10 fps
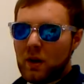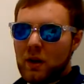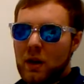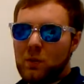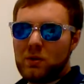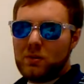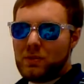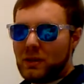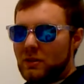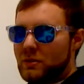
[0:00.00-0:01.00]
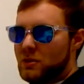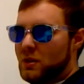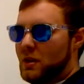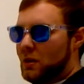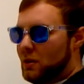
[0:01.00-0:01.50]
I want opinions on
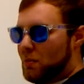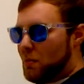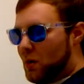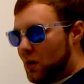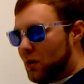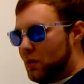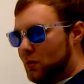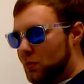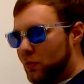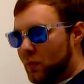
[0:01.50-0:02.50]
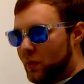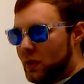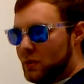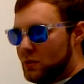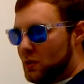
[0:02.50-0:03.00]
that tomorrow before we
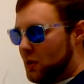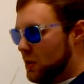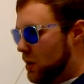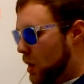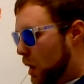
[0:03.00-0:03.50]
get started.